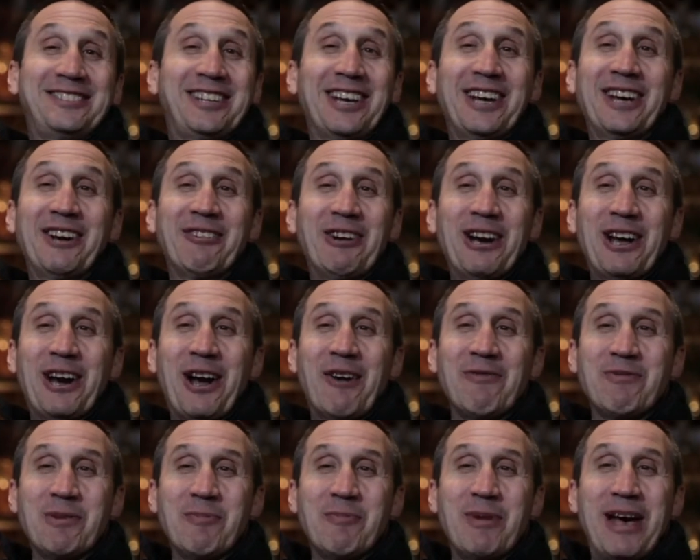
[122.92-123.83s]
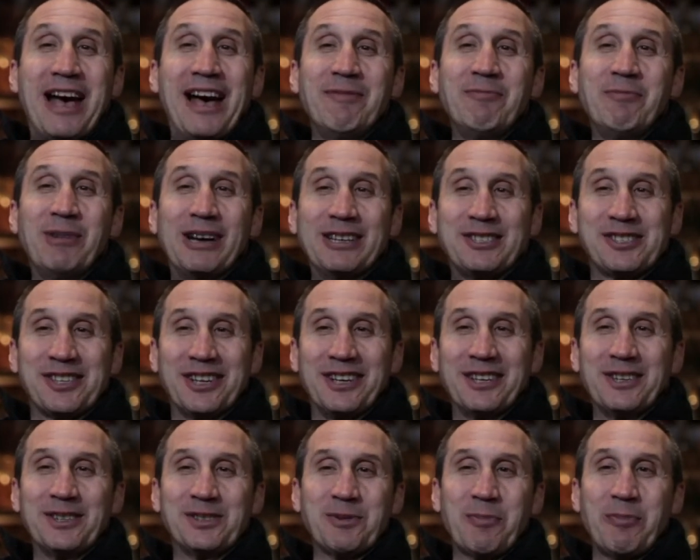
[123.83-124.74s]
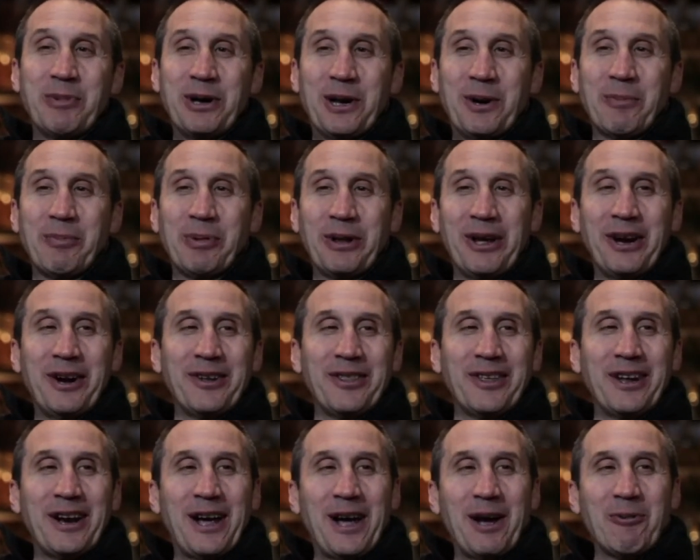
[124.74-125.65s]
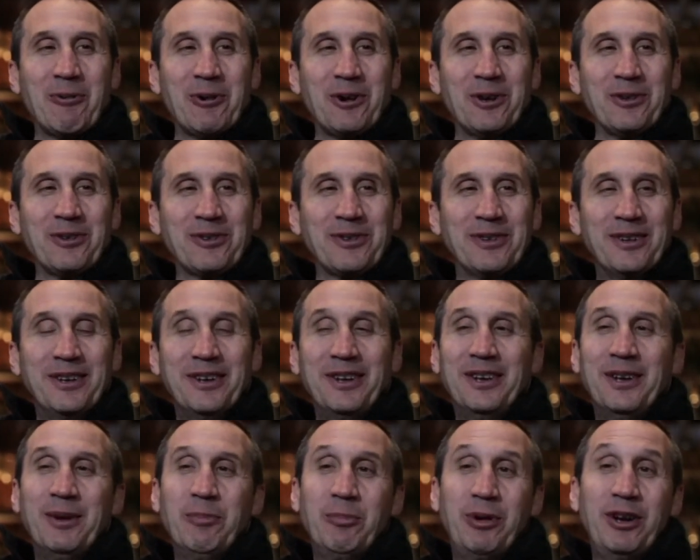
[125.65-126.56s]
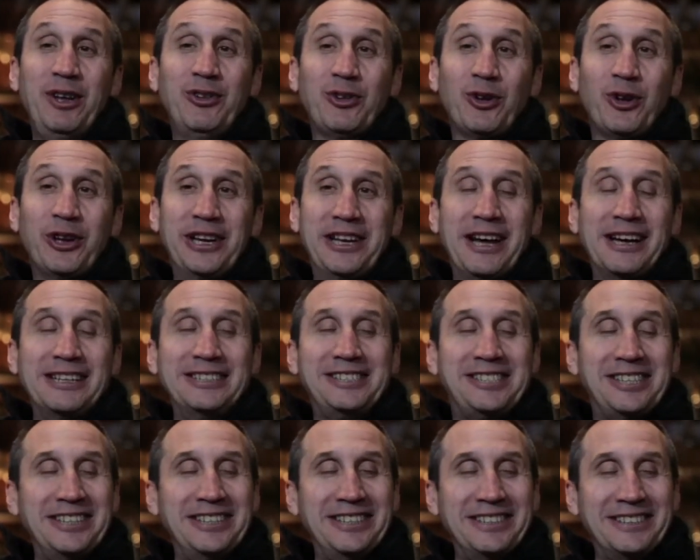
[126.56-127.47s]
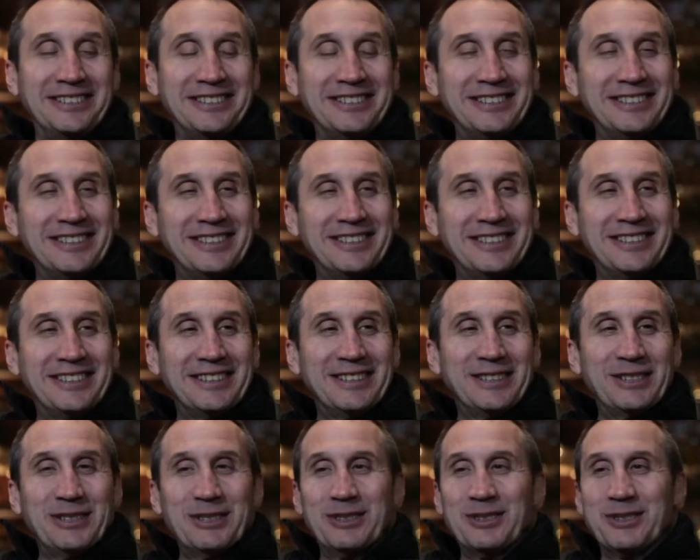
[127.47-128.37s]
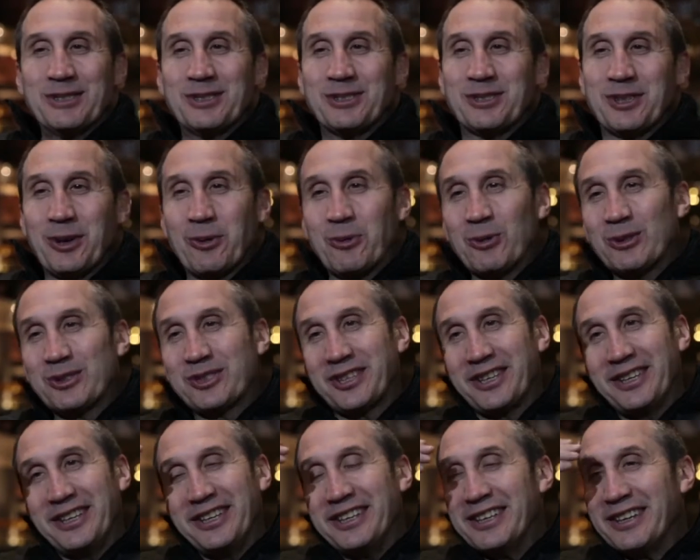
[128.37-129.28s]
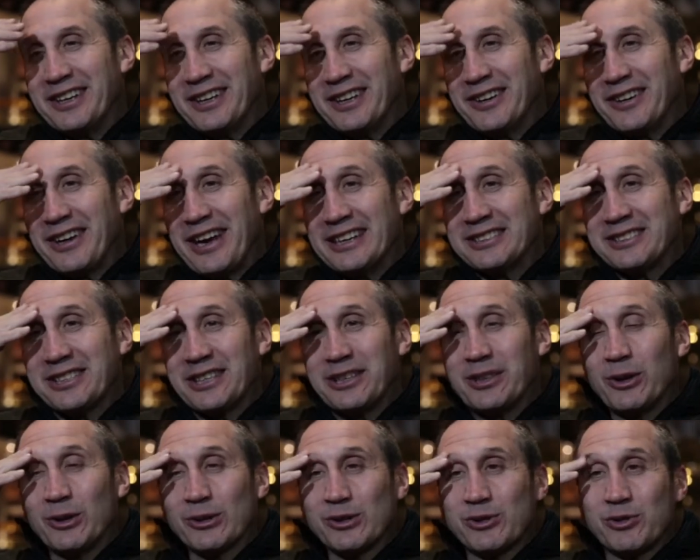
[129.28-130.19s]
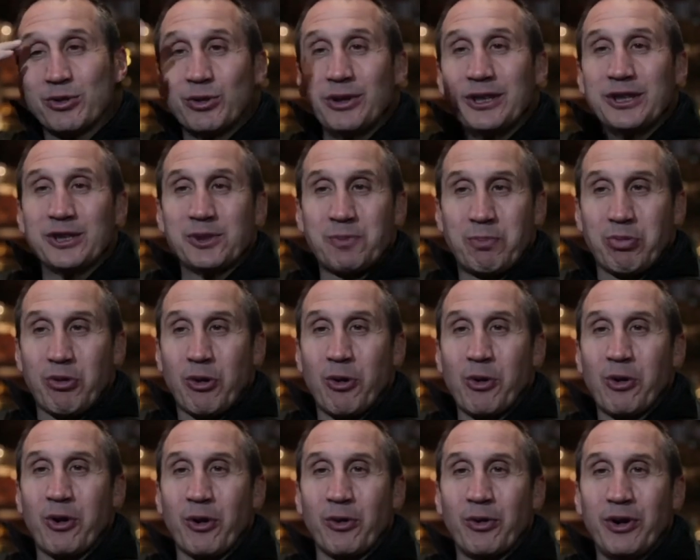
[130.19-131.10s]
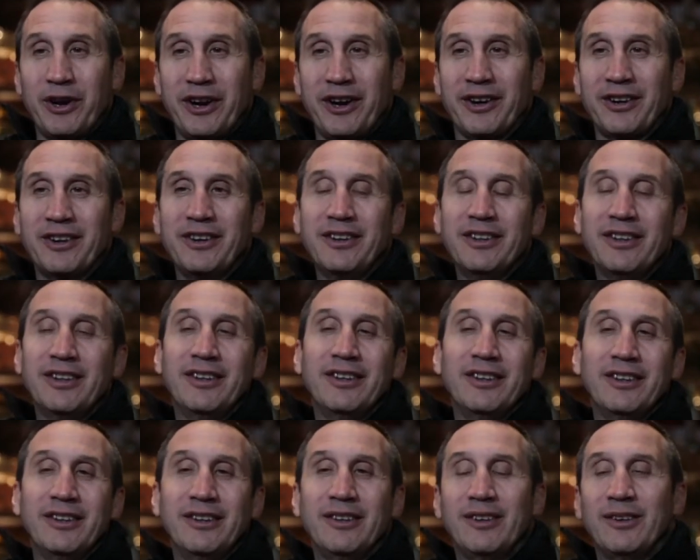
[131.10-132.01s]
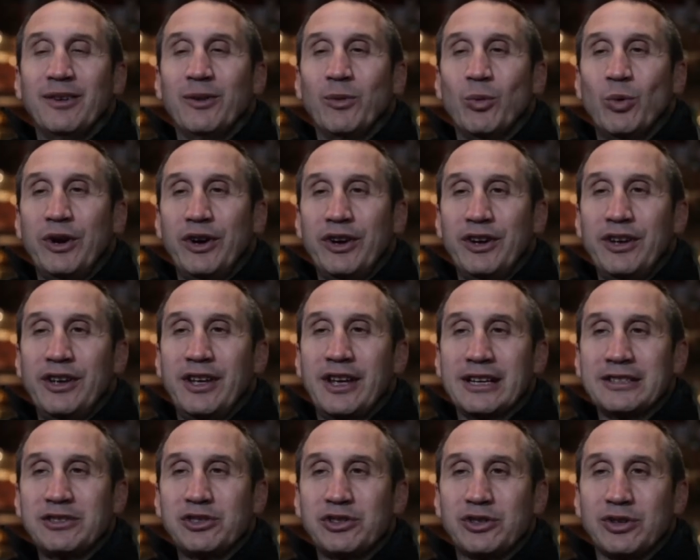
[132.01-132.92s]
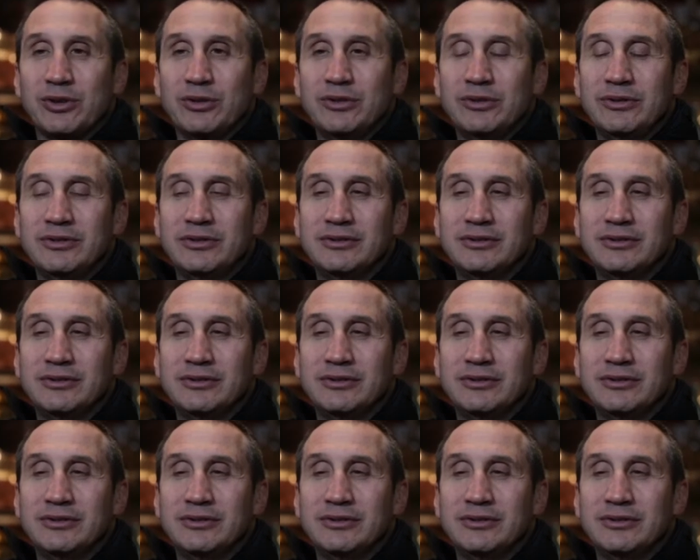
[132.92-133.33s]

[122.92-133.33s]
tell you right off the bat, my son is a better player than I was. But he's only 19. So we'll see, as he goes through his pro career, where he gets to.